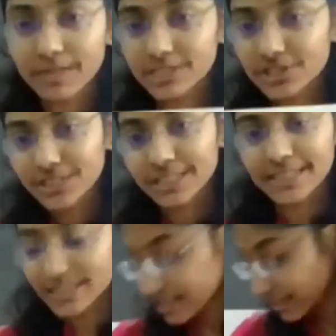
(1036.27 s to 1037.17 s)
much
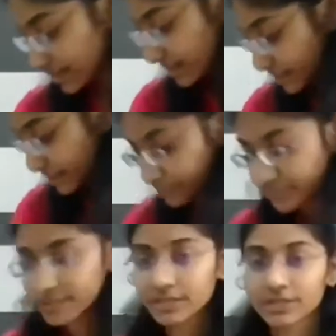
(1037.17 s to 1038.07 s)
needed to
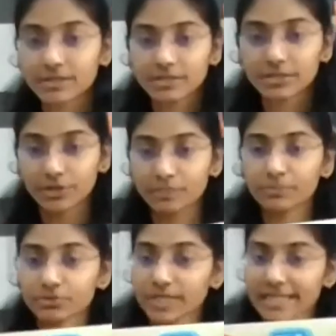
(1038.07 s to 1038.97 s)

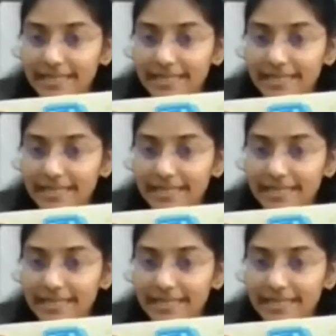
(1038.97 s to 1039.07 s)
improve the